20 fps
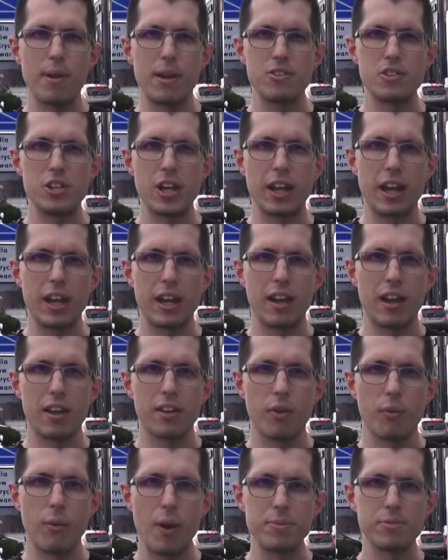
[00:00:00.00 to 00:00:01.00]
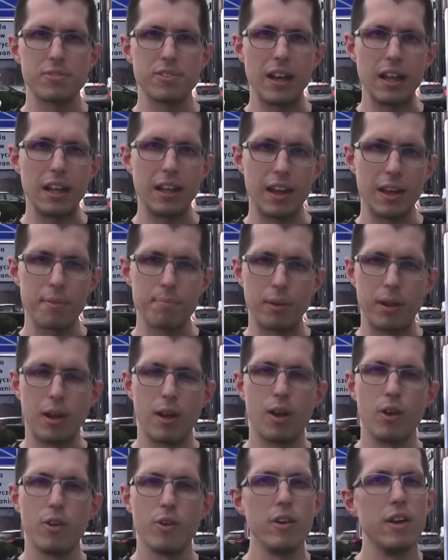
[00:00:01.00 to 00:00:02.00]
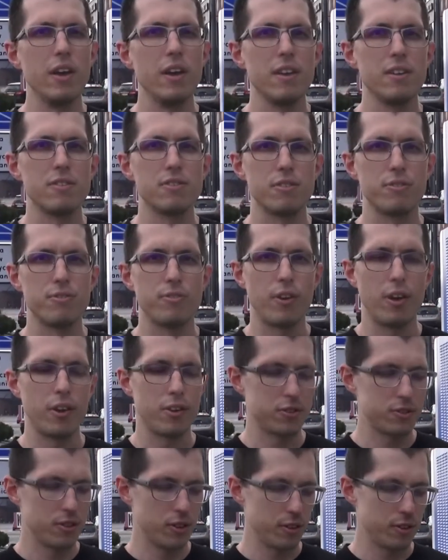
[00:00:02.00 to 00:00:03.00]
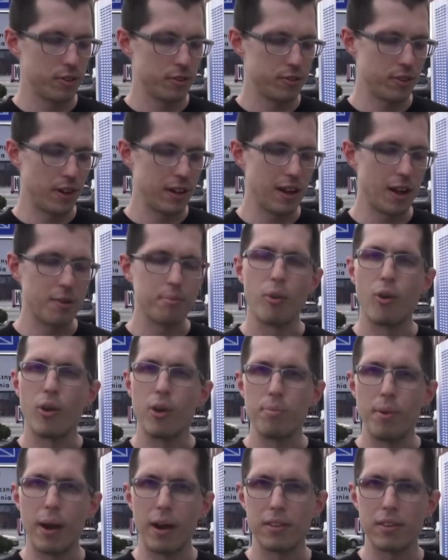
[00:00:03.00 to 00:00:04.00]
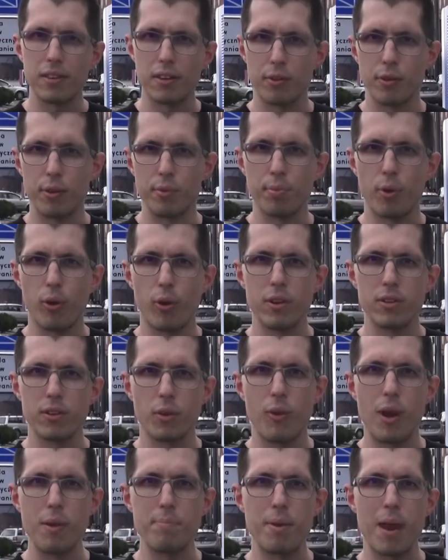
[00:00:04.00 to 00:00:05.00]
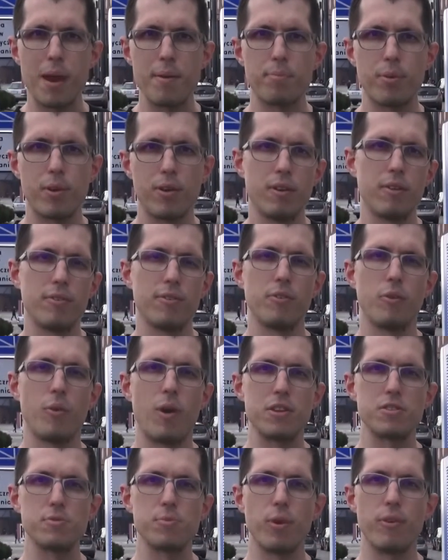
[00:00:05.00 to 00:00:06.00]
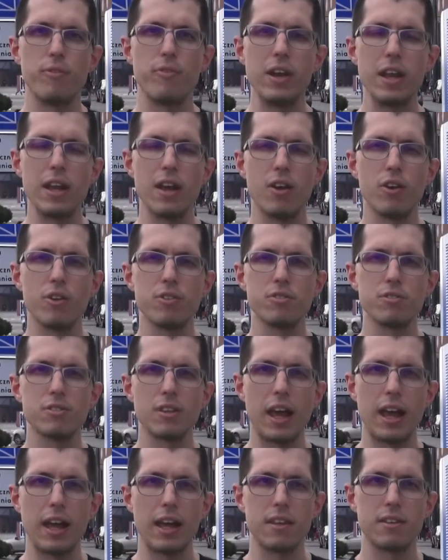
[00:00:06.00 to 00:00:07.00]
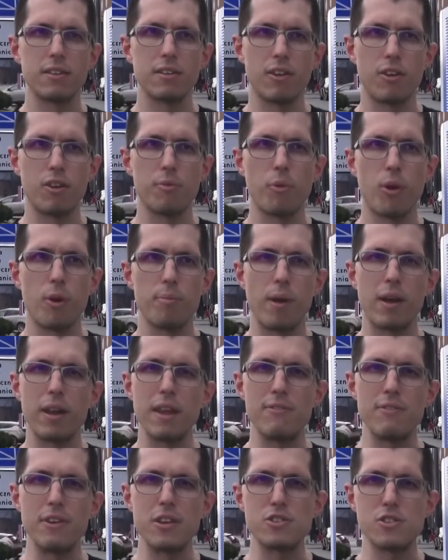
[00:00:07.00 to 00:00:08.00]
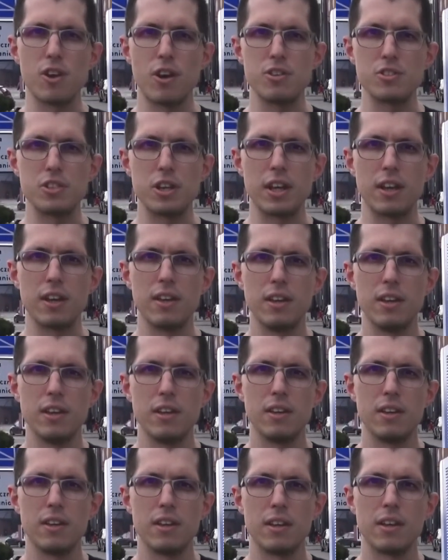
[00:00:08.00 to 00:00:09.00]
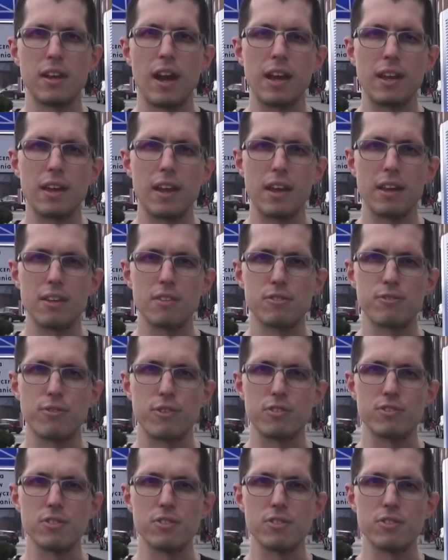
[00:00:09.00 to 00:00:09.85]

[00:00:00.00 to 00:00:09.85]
and check in on the website, link below, to find out more about the report, the white paper, watch more videos, and learn more about EV charging guidelines for